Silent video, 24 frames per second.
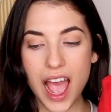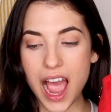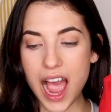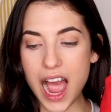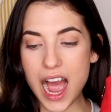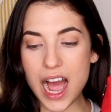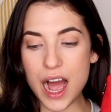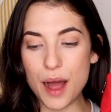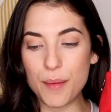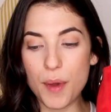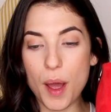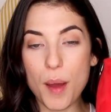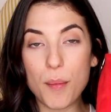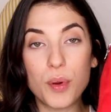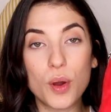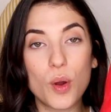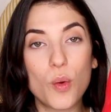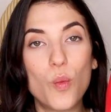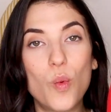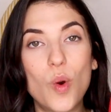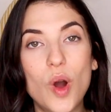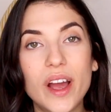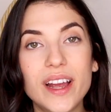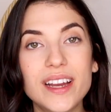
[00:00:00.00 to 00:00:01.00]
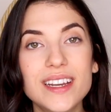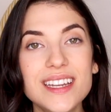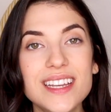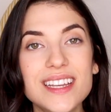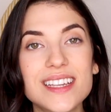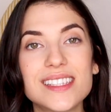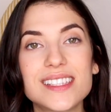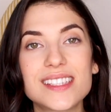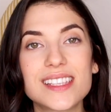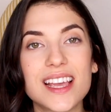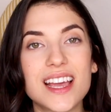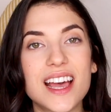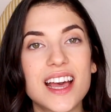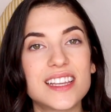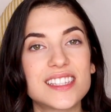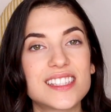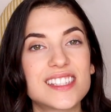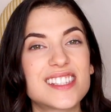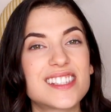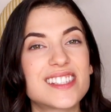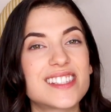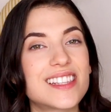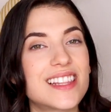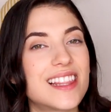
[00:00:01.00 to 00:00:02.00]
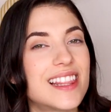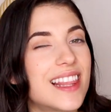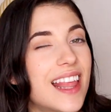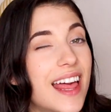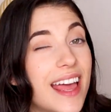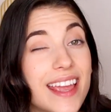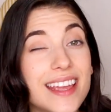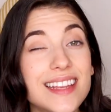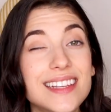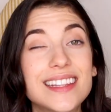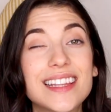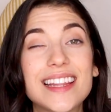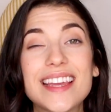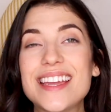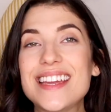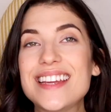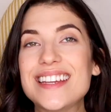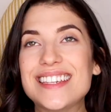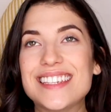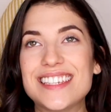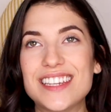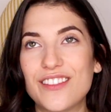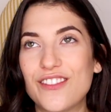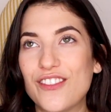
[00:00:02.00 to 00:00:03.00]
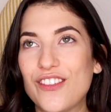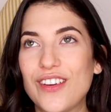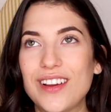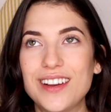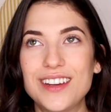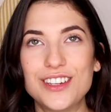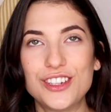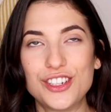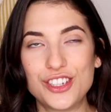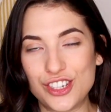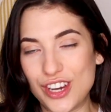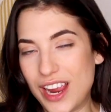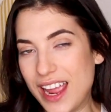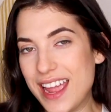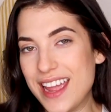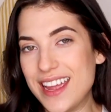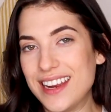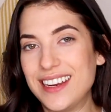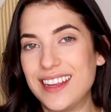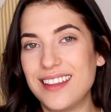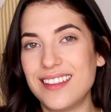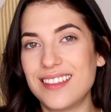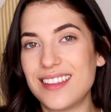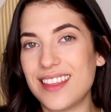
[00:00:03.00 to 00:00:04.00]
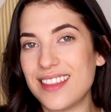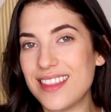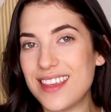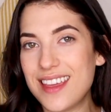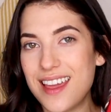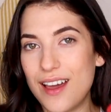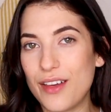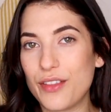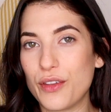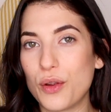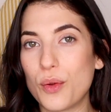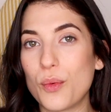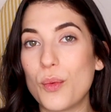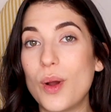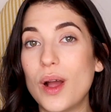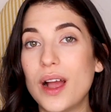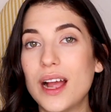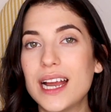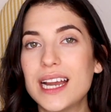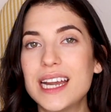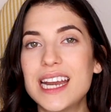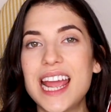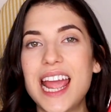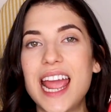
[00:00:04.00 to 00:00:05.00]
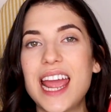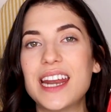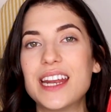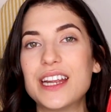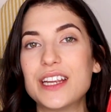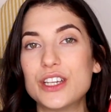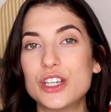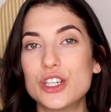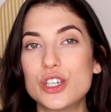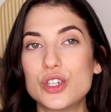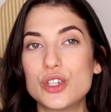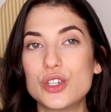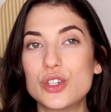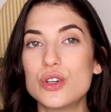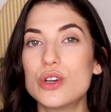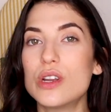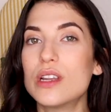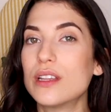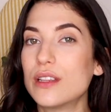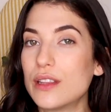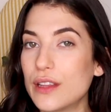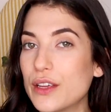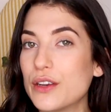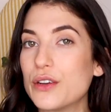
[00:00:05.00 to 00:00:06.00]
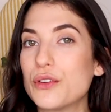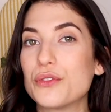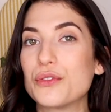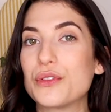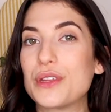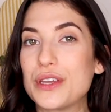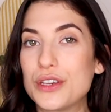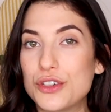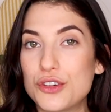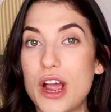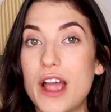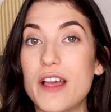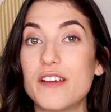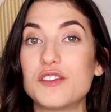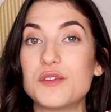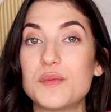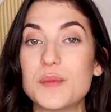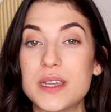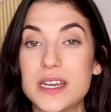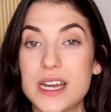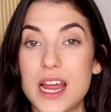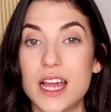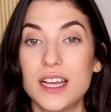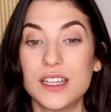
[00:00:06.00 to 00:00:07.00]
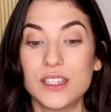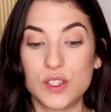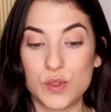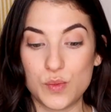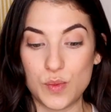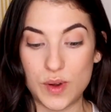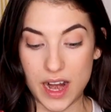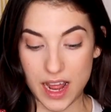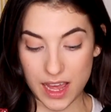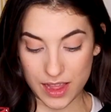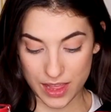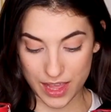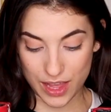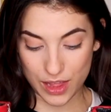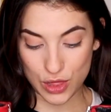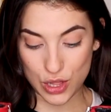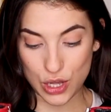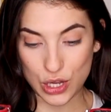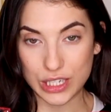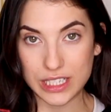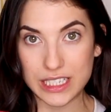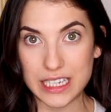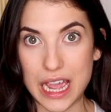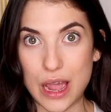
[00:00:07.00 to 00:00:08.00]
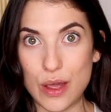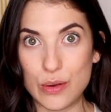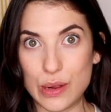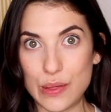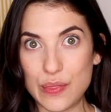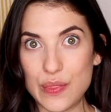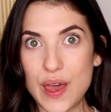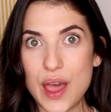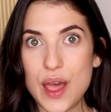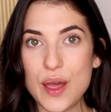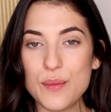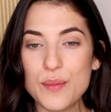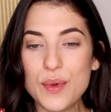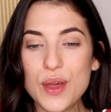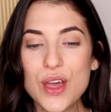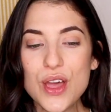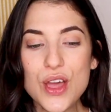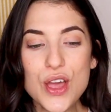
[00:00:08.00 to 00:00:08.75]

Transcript: But one is a slightly different shade than the other one, and it literally drives me nuts when I look down at them.